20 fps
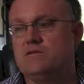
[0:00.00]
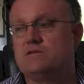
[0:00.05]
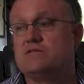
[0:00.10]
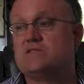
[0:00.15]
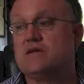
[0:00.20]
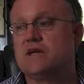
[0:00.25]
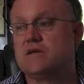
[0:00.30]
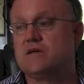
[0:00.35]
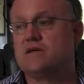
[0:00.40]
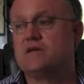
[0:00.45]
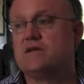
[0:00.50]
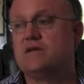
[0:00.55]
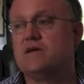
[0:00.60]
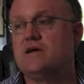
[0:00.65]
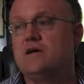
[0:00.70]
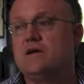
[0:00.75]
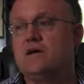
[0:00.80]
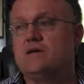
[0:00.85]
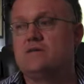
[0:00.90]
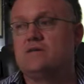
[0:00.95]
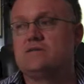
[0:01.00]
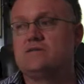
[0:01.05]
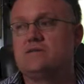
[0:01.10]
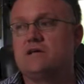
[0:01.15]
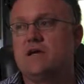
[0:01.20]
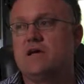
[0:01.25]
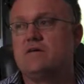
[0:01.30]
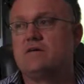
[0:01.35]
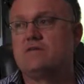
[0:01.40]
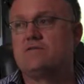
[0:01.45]
Secondly, the
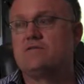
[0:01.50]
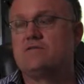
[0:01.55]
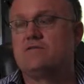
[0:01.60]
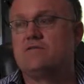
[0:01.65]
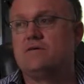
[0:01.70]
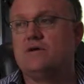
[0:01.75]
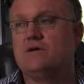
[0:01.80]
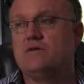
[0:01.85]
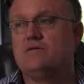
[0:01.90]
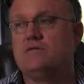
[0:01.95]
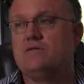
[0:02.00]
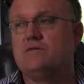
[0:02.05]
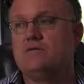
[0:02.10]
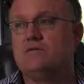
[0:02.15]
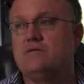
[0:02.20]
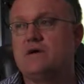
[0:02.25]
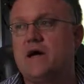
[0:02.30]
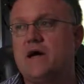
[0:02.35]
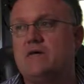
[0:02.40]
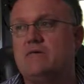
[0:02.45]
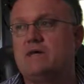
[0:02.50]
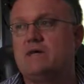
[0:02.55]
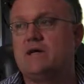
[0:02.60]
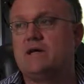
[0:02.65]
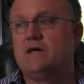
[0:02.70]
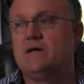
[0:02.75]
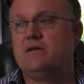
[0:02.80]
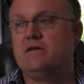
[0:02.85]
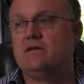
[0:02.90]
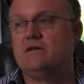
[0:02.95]
standard is going to
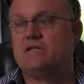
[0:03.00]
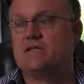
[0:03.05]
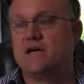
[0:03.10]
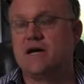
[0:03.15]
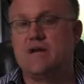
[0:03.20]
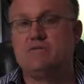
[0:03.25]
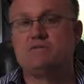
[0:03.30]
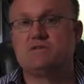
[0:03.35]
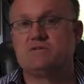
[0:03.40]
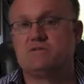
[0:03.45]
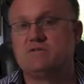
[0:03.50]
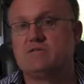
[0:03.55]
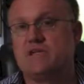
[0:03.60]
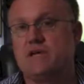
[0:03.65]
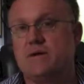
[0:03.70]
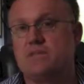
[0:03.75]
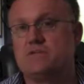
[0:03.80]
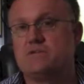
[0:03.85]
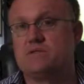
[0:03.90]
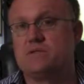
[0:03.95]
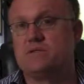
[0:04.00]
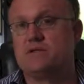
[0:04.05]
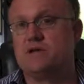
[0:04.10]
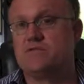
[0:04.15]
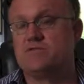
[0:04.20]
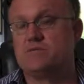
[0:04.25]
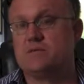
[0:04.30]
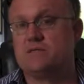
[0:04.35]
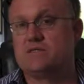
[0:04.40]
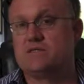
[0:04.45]
outline the types of steps that
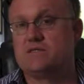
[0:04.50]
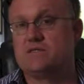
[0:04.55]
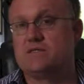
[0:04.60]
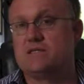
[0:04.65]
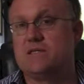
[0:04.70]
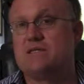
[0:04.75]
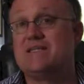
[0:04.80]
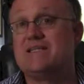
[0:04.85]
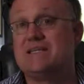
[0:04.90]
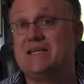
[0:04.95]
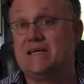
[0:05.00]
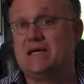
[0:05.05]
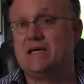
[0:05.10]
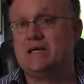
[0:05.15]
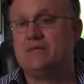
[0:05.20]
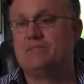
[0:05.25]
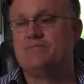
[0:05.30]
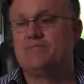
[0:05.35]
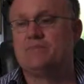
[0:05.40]
governments can take today